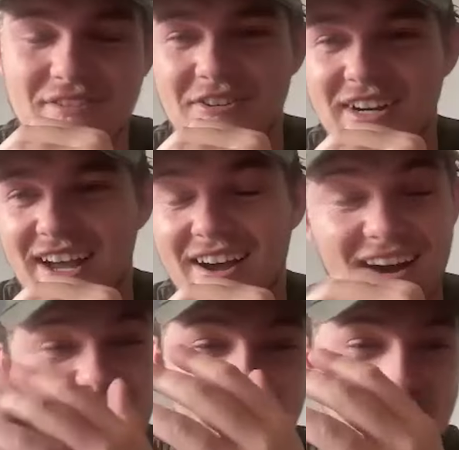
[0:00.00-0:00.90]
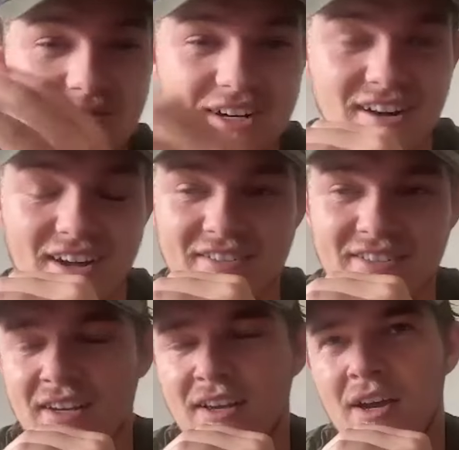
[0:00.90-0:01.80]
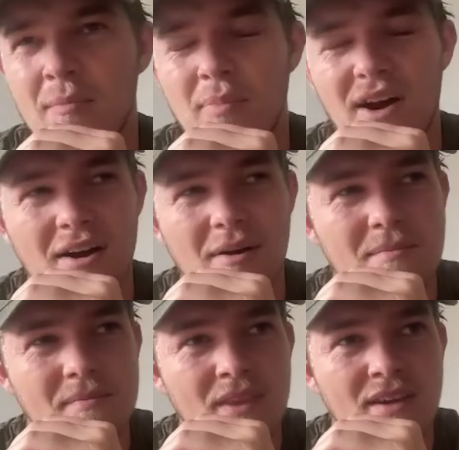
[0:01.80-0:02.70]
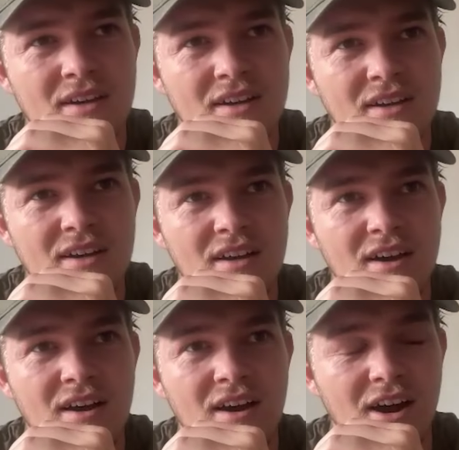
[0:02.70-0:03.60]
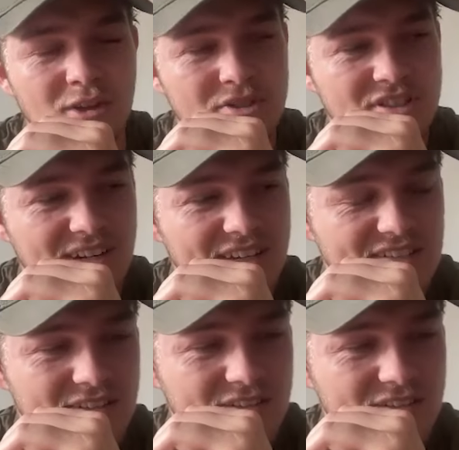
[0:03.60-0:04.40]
figuring it out. I didn't even realize. But um, I used to listen